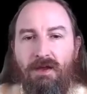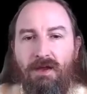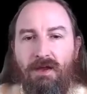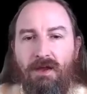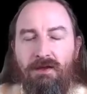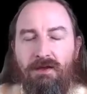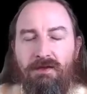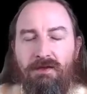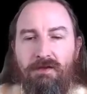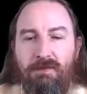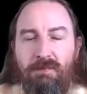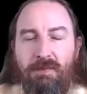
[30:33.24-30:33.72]

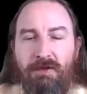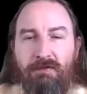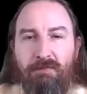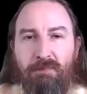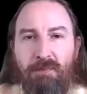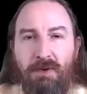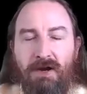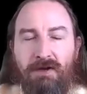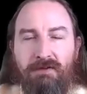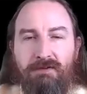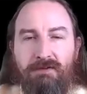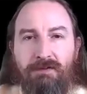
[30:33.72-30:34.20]
Another
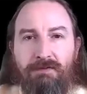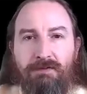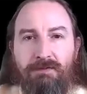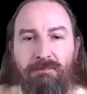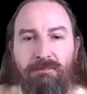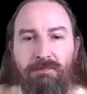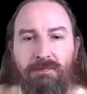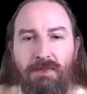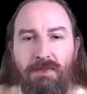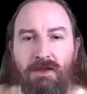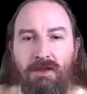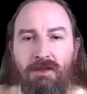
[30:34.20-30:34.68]
best practice,
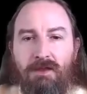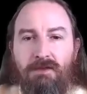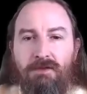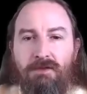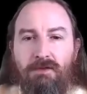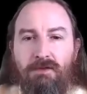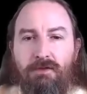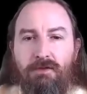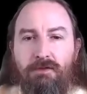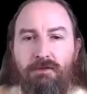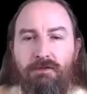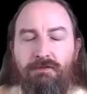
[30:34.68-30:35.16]

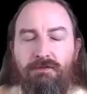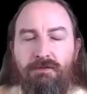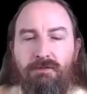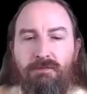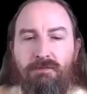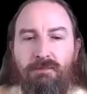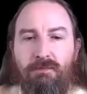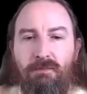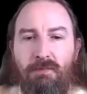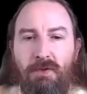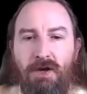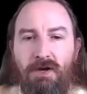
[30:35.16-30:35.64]
use
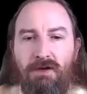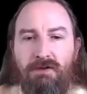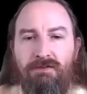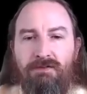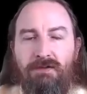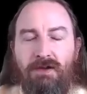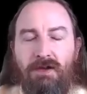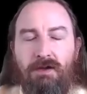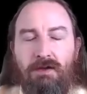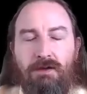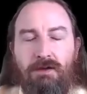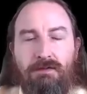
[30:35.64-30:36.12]

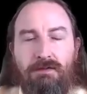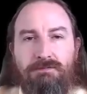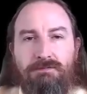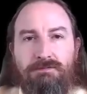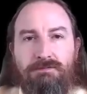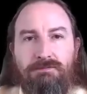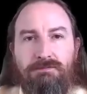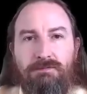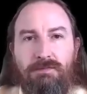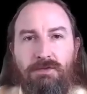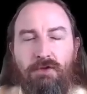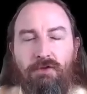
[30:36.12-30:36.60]
mock data.
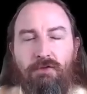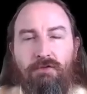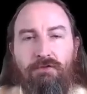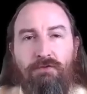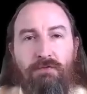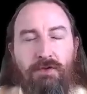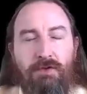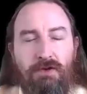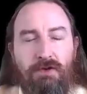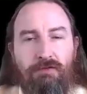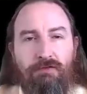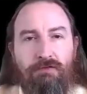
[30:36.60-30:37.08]
Use
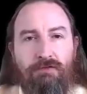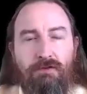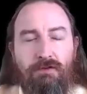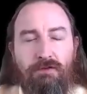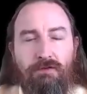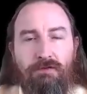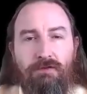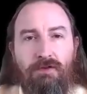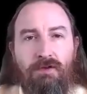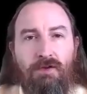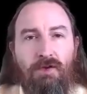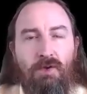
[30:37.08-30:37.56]

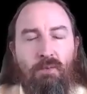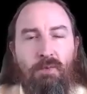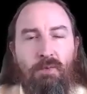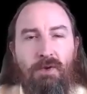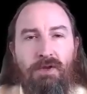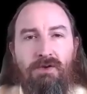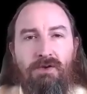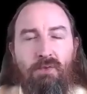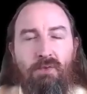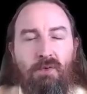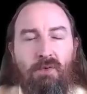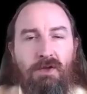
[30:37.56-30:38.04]
fixtures
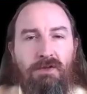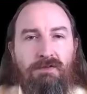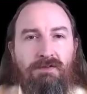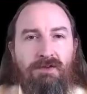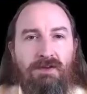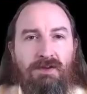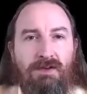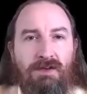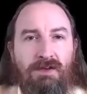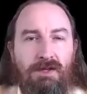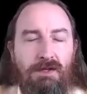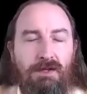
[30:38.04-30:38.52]
when you want
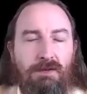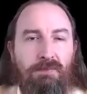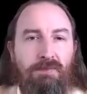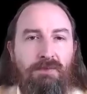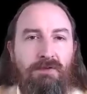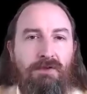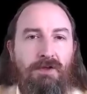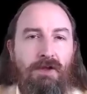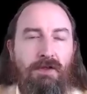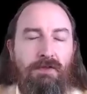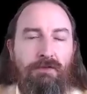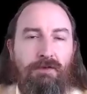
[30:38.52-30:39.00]
to
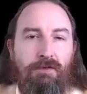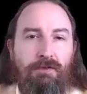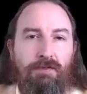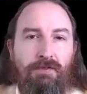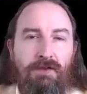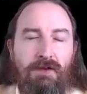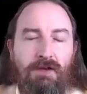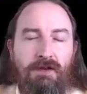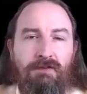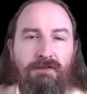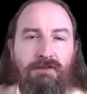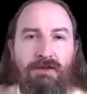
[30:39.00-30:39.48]
keep other
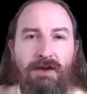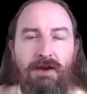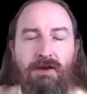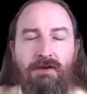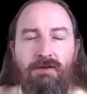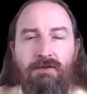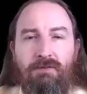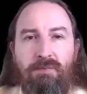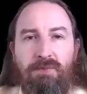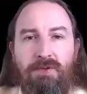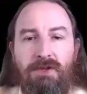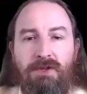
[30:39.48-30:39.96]
things
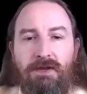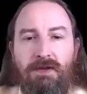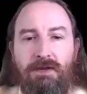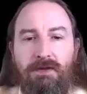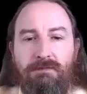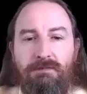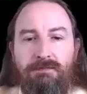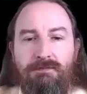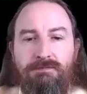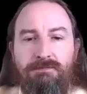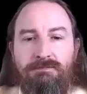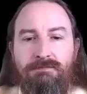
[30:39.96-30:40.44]
out of
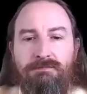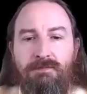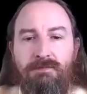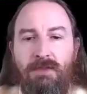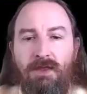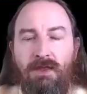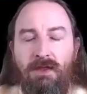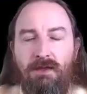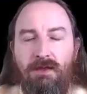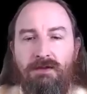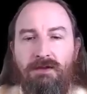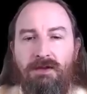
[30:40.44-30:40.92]
play.
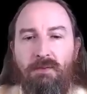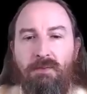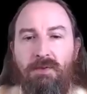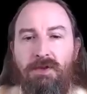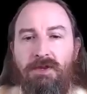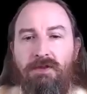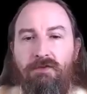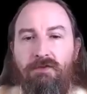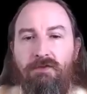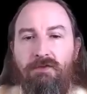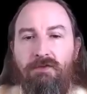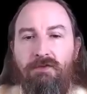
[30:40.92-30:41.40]
Now
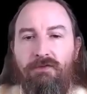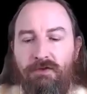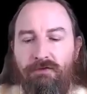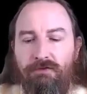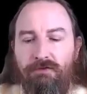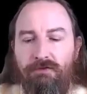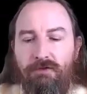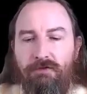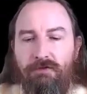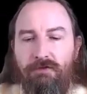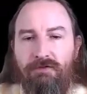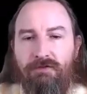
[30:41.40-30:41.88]
we use
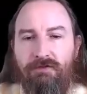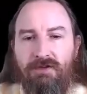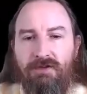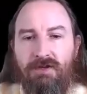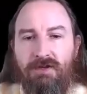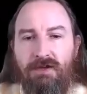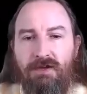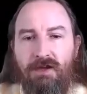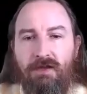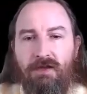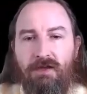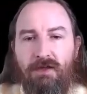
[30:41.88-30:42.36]
fixtures
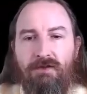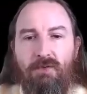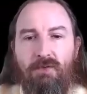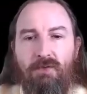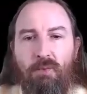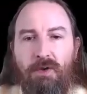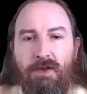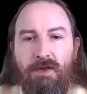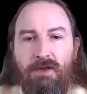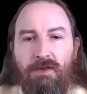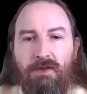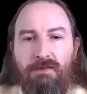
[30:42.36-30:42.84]
together
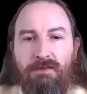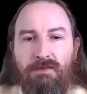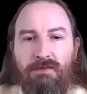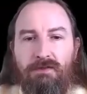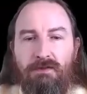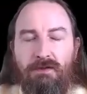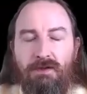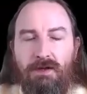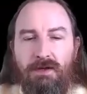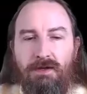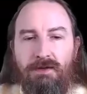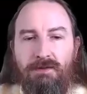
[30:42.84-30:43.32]
with
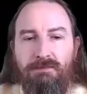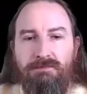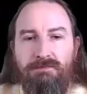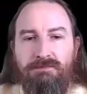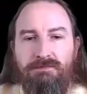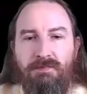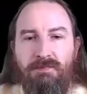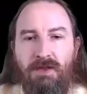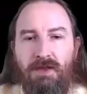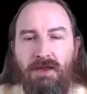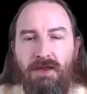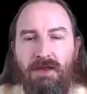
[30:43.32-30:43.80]

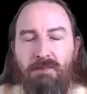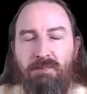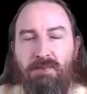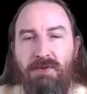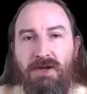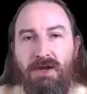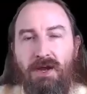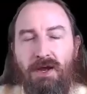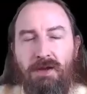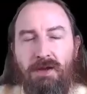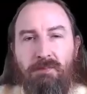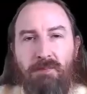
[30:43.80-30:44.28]

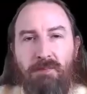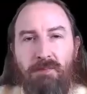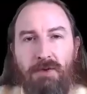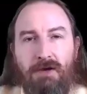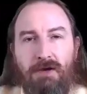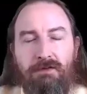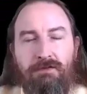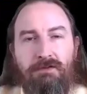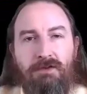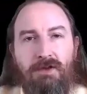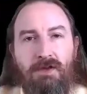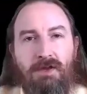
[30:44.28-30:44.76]
API
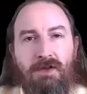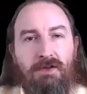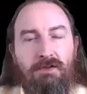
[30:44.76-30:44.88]
mocks